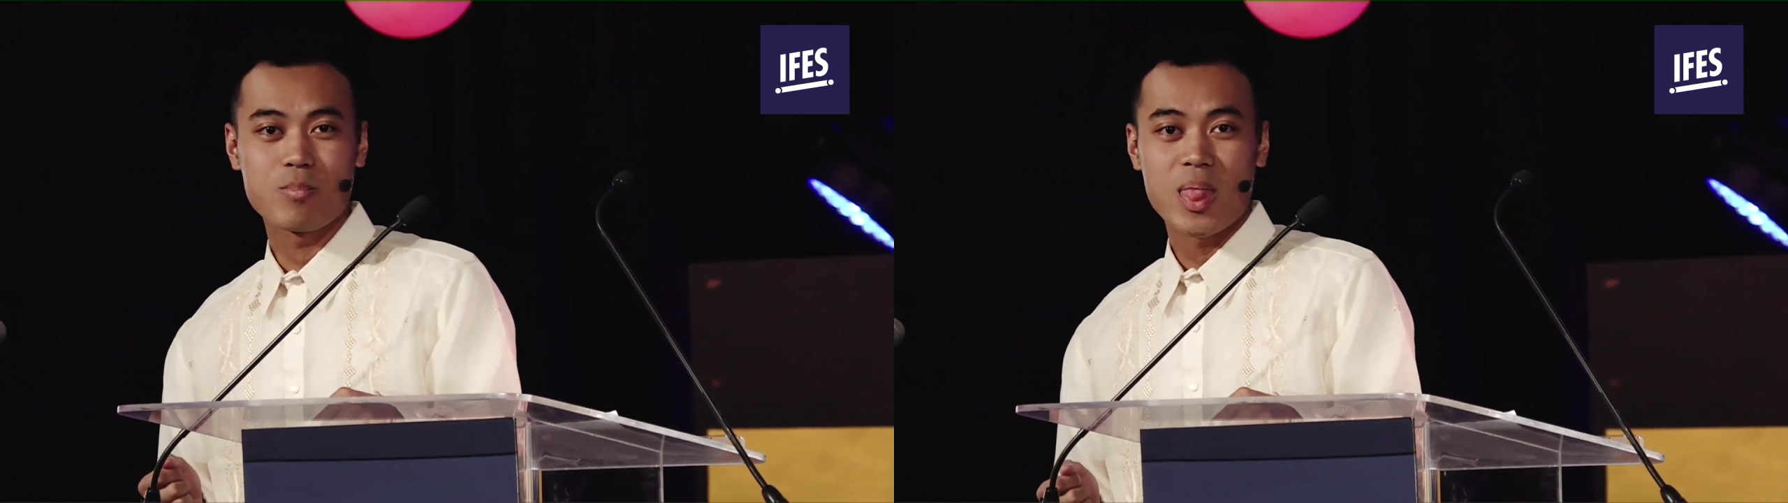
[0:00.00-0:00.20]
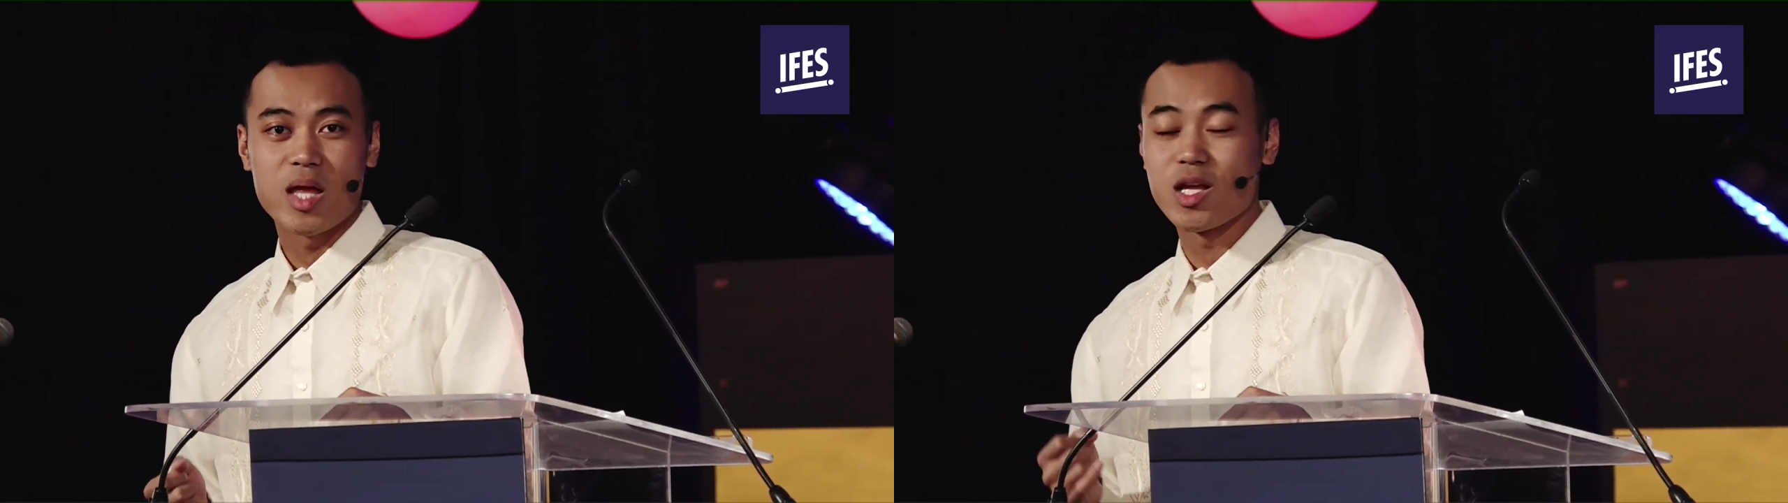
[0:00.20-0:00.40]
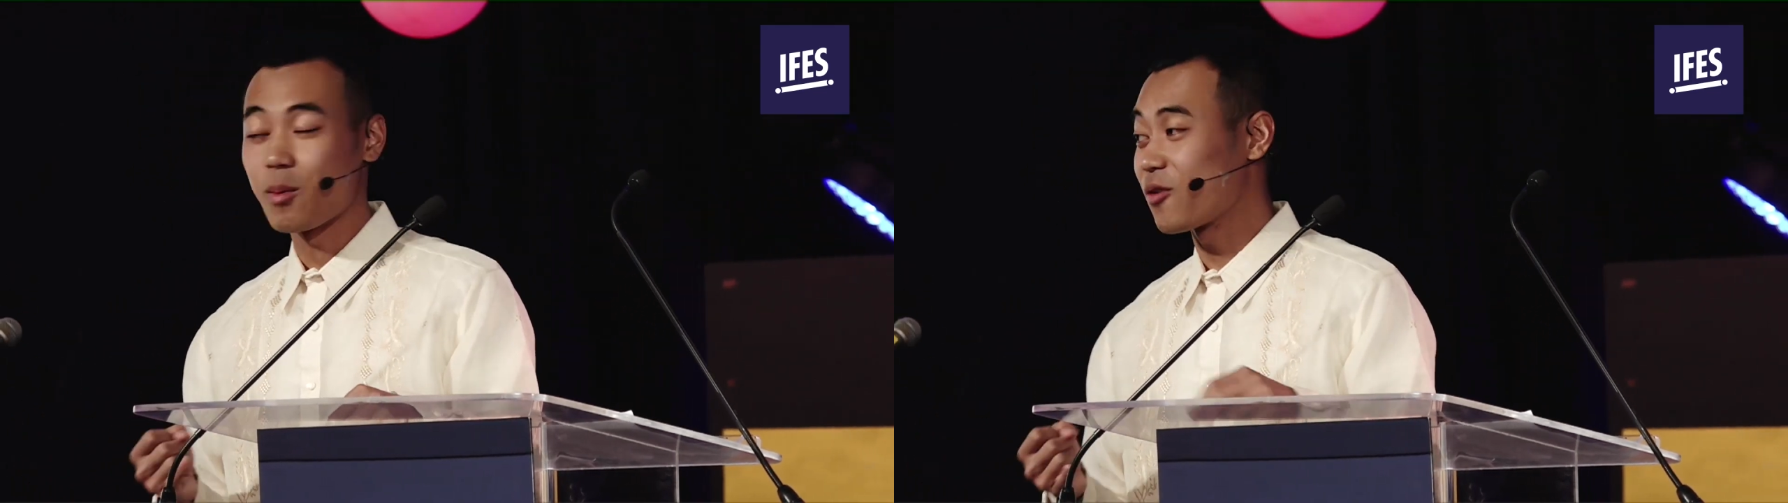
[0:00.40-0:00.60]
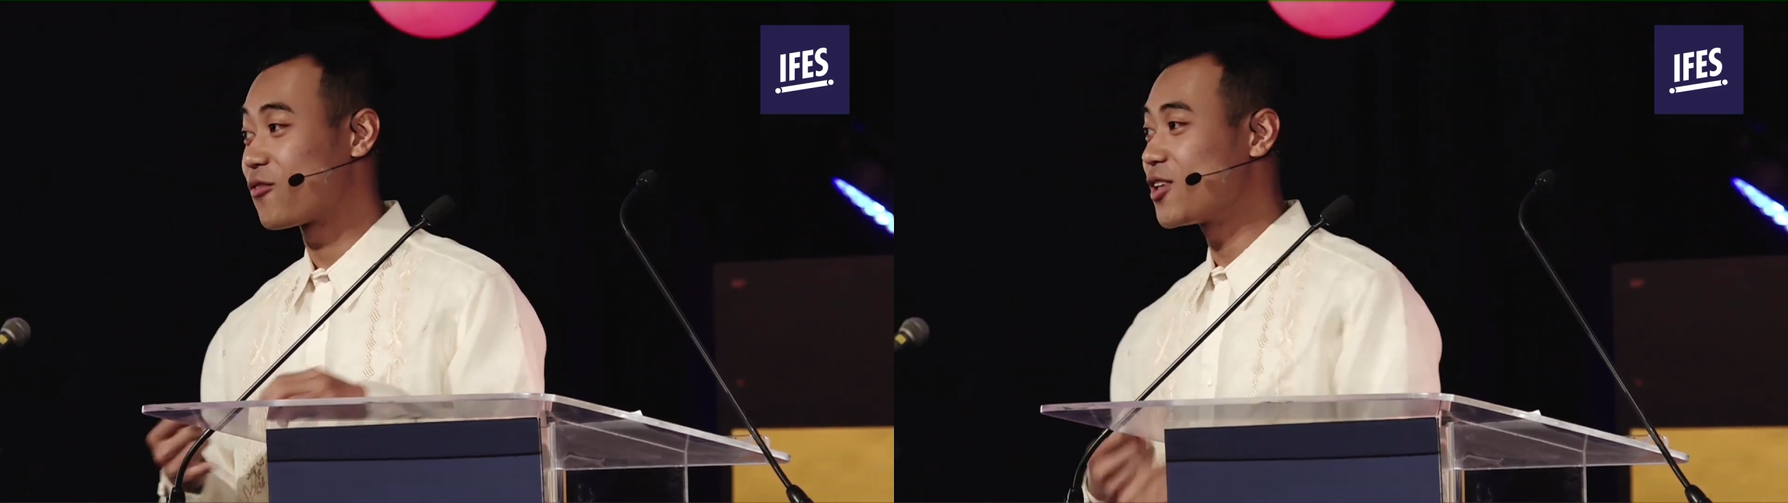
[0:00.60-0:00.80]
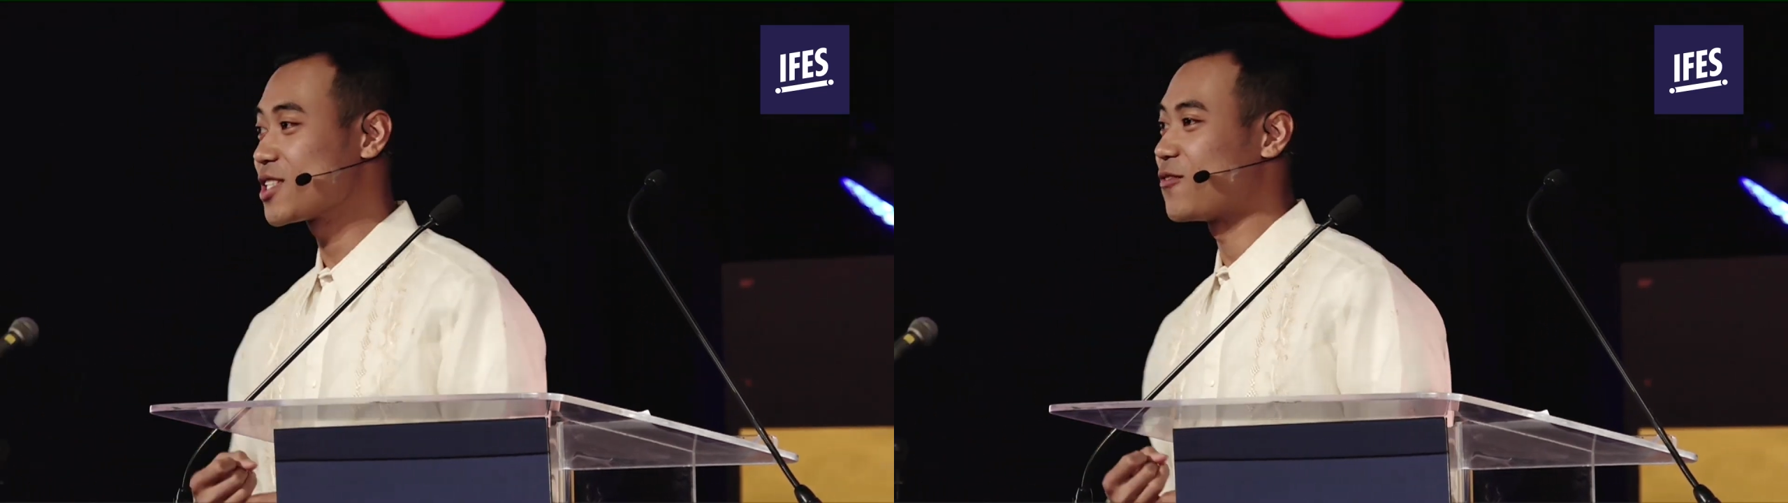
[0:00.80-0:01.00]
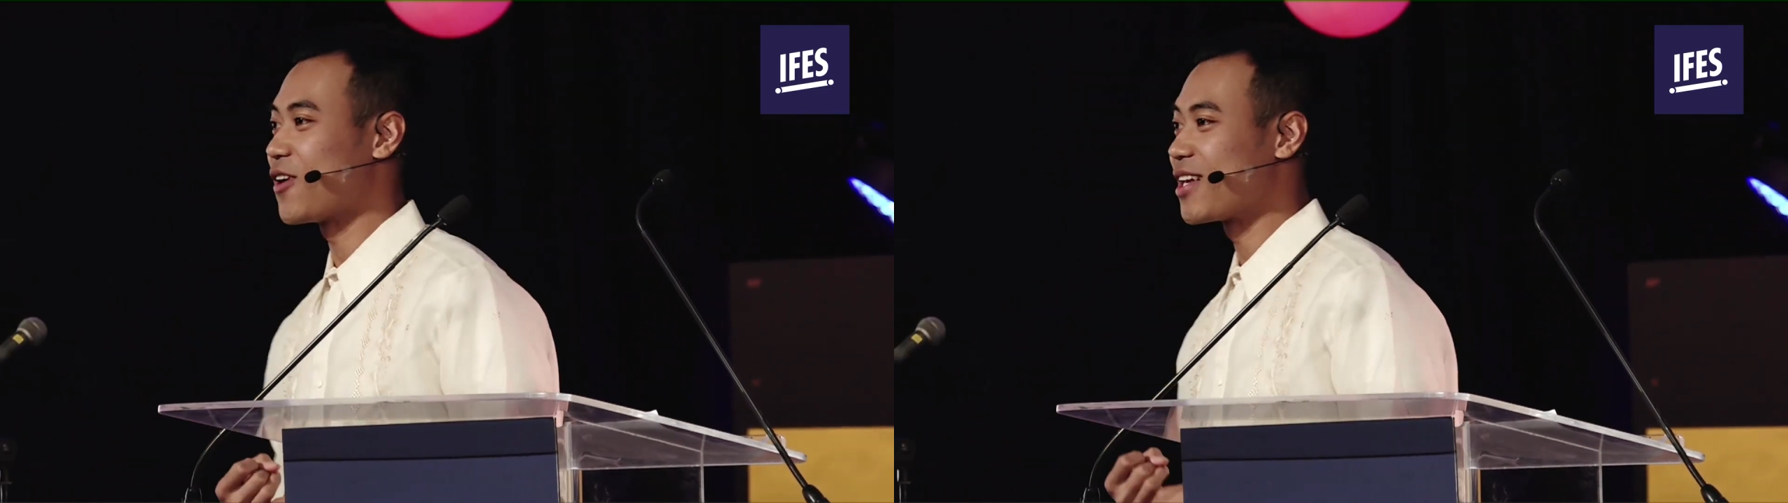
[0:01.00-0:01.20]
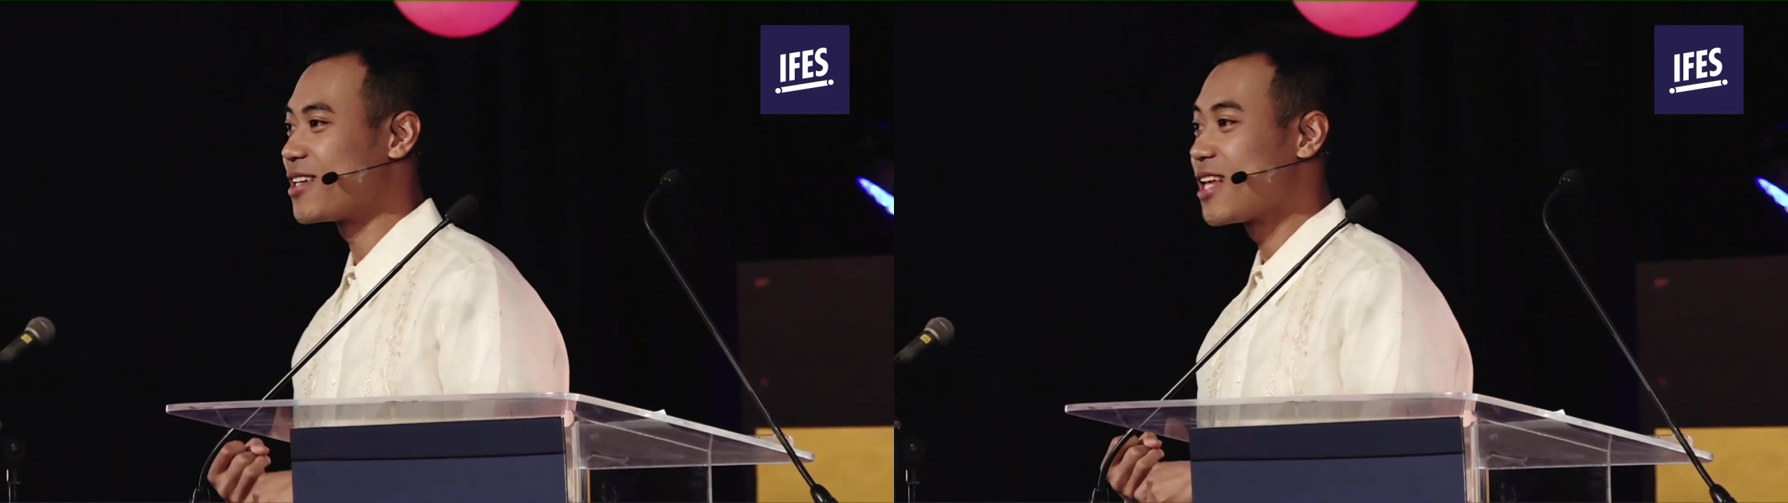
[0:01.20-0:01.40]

Now, my first friend